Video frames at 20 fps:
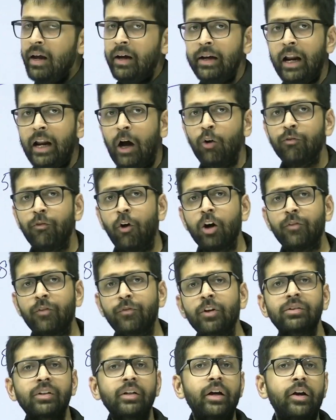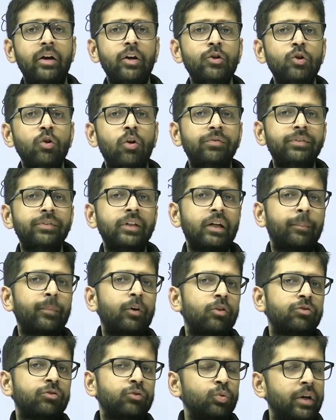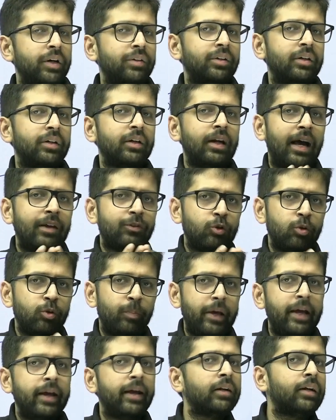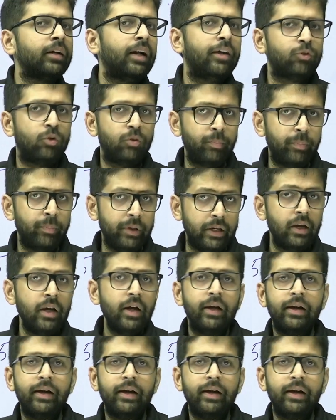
Now, what was the ratio of the number of students in classroom A and classroom B?